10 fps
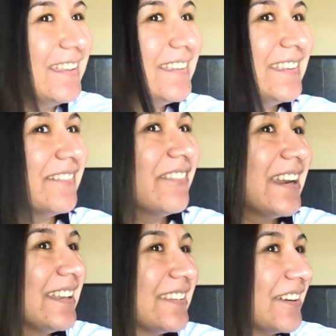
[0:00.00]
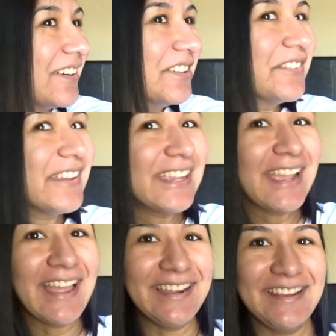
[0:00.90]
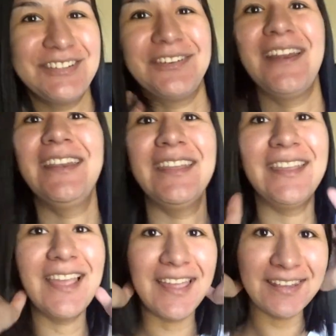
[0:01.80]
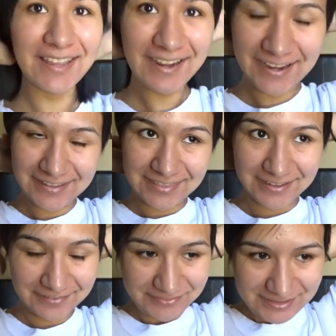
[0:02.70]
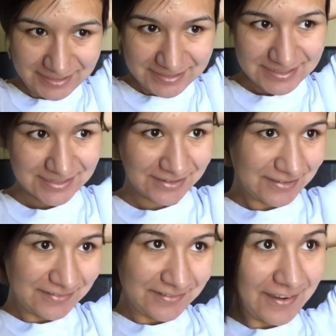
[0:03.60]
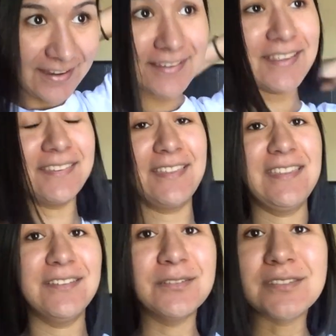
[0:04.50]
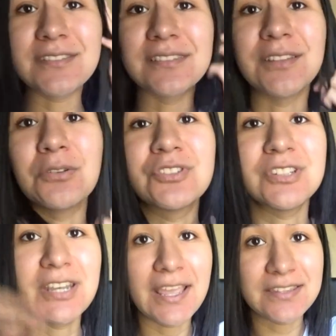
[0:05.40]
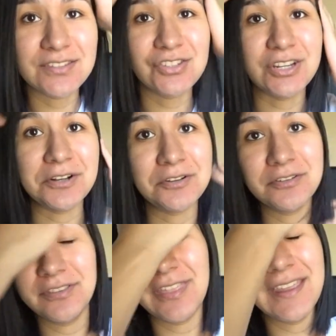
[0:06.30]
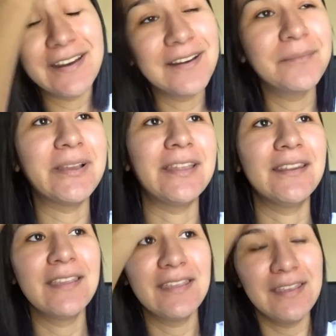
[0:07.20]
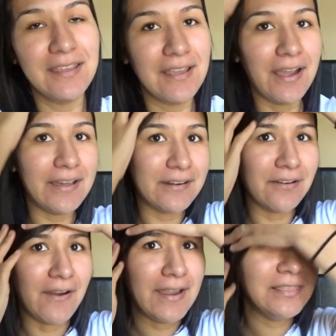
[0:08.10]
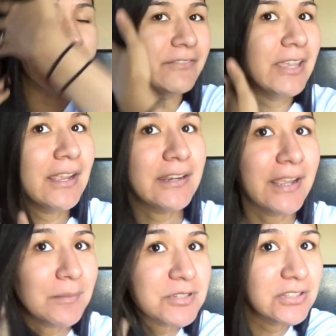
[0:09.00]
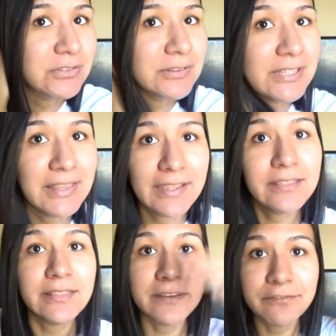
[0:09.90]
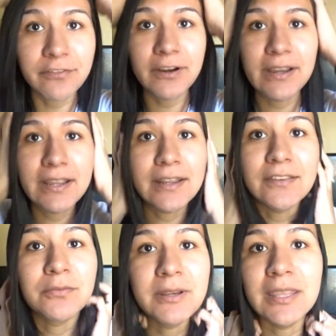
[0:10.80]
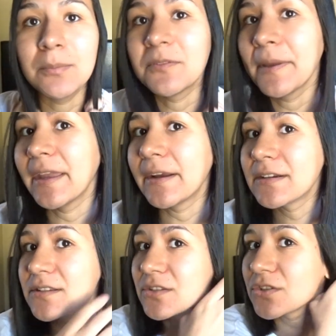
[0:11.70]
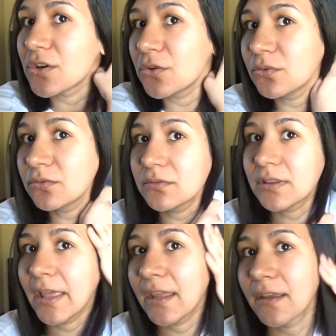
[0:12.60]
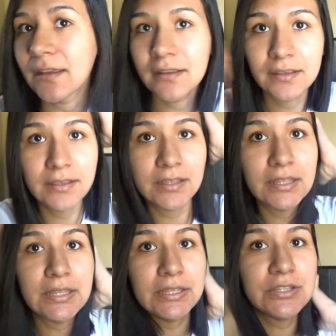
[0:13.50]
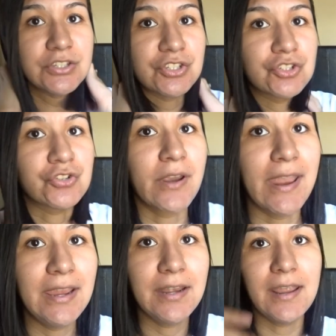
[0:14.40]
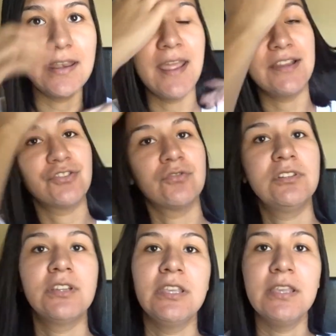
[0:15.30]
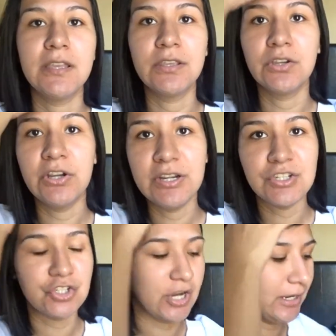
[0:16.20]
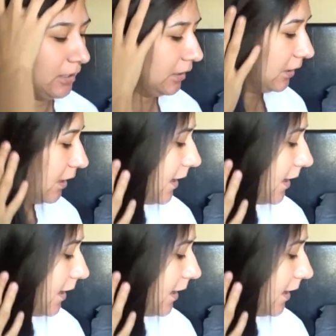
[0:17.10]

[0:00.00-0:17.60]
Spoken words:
Somebody told me and I tried it and like loved it. So I guess they use lotion as gel there, but I don't know. I love it and I absolutely like live for it. It's what keeps my hair so like straight and natural looking and good and shiny.